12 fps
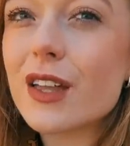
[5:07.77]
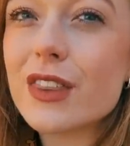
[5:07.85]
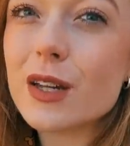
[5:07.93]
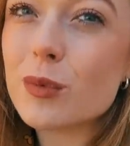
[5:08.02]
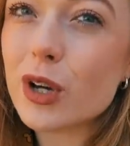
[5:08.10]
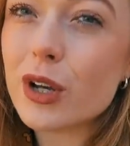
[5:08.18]

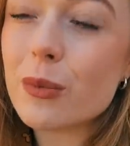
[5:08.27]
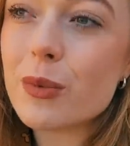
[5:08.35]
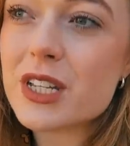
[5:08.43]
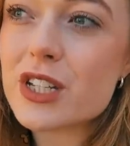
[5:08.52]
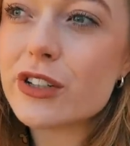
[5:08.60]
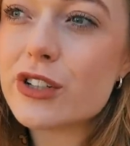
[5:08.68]
think I'm gonna
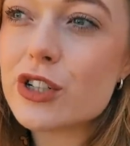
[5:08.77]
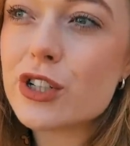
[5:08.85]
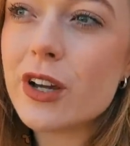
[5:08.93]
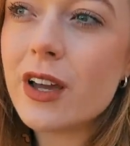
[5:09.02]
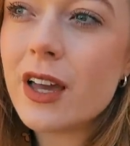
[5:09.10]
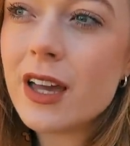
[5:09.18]

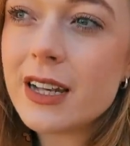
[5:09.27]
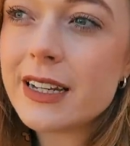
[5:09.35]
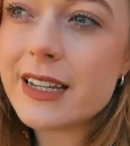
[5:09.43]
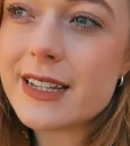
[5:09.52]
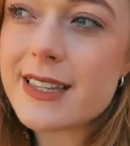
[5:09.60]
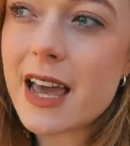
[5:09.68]
message
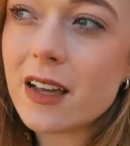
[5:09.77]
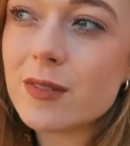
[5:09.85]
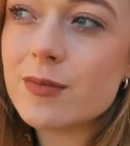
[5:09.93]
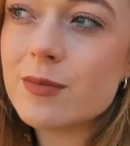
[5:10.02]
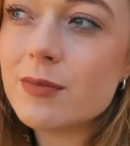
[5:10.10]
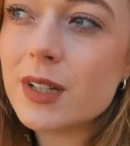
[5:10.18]
Lisa
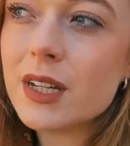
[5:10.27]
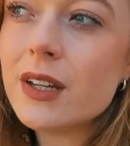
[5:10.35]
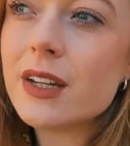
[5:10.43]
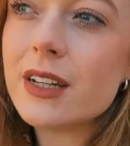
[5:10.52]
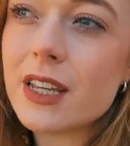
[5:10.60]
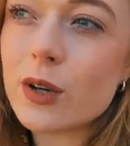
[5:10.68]

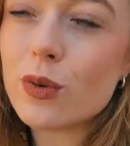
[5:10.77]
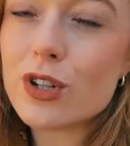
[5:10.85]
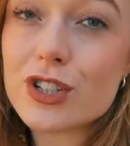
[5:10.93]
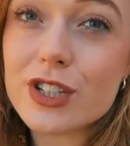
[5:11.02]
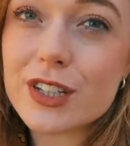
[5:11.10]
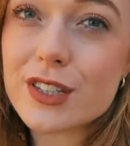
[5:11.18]
and hear what
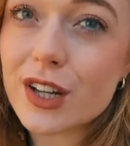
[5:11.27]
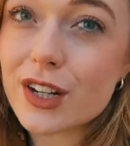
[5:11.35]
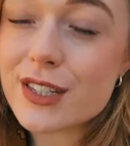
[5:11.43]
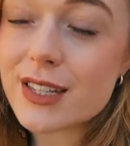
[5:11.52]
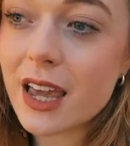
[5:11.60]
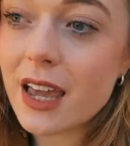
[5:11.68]
she's
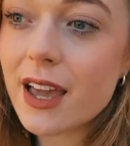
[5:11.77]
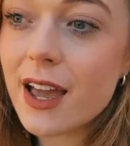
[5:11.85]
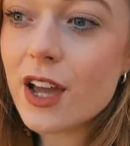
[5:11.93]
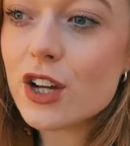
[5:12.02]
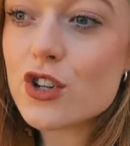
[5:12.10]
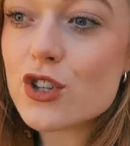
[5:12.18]
gonna say.
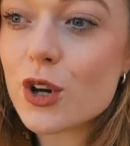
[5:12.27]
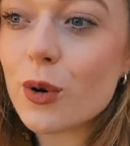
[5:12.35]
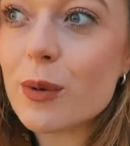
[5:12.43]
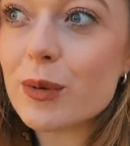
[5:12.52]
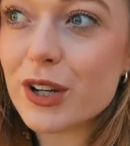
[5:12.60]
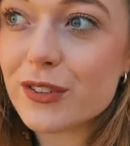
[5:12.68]

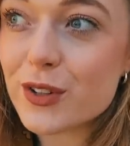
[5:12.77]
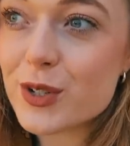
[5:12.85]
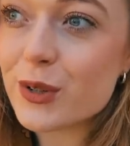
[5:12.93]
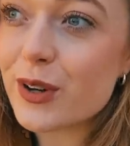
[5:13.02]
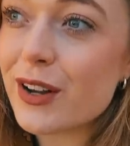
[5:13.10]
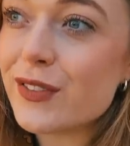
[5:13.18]
So I'm gonna
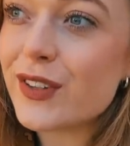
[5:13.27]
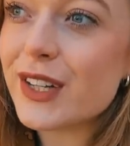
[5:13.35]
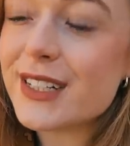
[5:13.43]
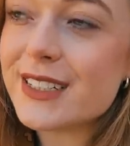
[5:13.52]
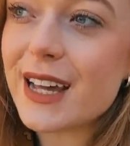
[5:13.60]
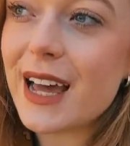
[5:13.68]
photograph
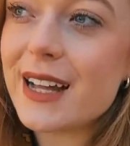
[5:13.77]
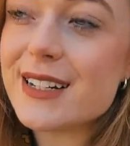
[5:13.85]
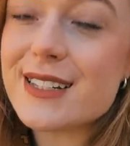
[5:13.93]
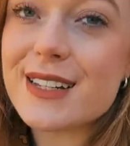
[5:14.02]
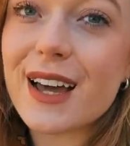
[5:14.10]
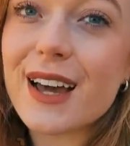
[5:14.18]
it,
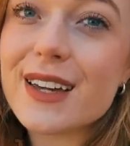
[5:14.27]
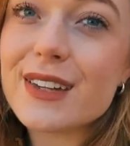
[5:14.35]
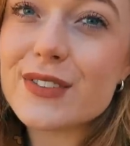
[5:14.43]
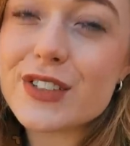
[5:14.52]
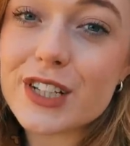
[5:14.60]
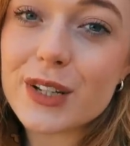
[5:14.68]
and
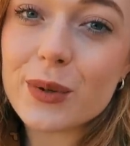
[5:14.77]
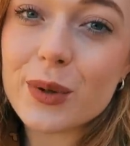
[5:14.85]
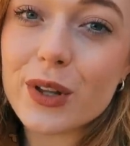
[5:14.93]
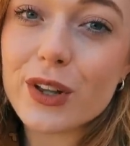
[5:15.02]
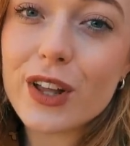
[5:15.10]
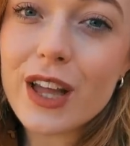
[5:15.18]
if she
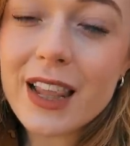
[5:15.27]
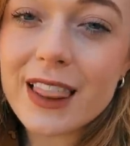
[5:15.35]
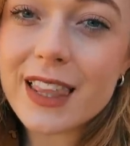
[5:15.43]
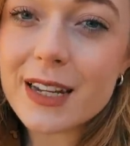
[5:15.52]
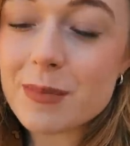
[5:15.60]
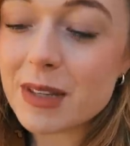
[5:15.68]
will
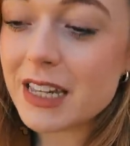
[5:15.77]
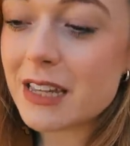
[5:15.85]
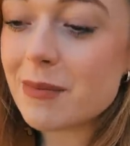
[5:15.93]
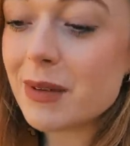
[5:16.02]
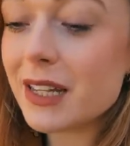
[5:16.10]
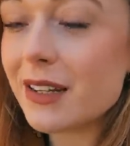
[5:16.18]
let me
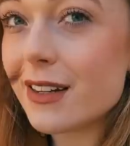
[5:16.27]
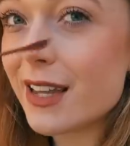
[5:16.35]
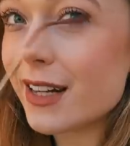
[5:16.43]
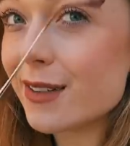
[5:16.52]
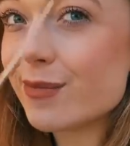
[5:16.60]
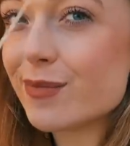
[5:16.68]
keep it,
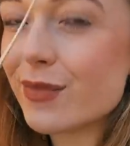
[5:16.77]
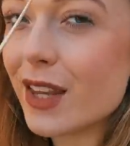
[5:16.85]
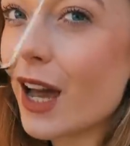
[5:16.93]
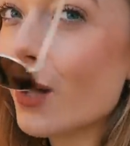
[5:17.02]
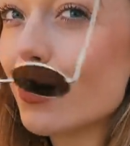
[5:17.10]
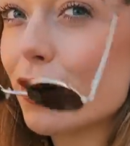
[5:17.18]
then
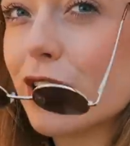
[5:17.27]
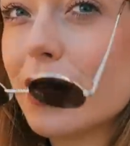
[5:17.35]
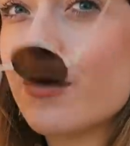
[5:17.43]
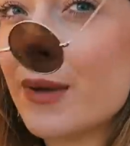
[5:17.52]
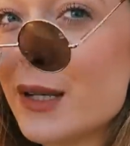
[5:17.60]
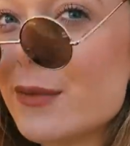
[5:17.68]
I will
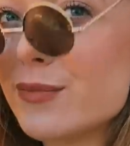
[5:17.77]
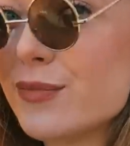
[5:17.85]
keep it.